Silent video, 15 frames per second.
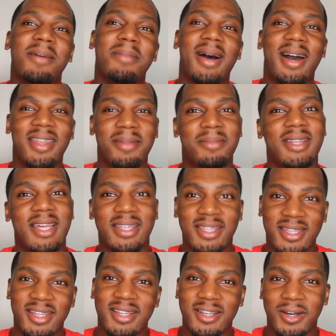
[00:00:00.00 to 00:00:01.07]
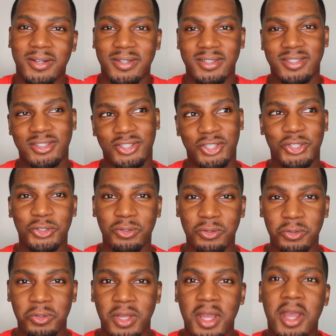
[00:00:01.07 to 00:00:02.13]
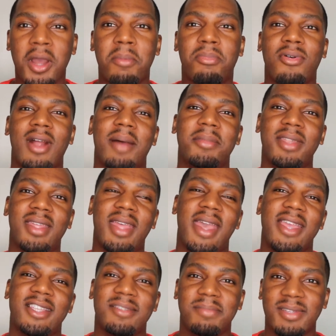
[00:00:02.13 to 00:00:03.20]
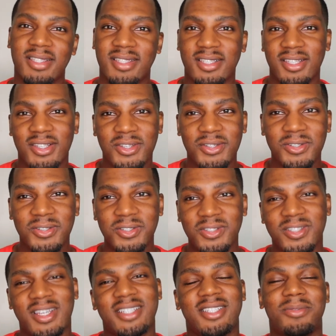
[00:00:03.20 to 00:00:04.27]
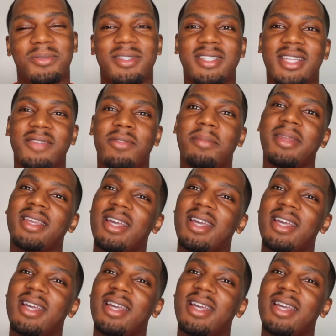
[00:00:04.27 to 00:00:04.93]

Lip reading: about it, but I did go to 2 prominent HBCUs, so I just wanted to give a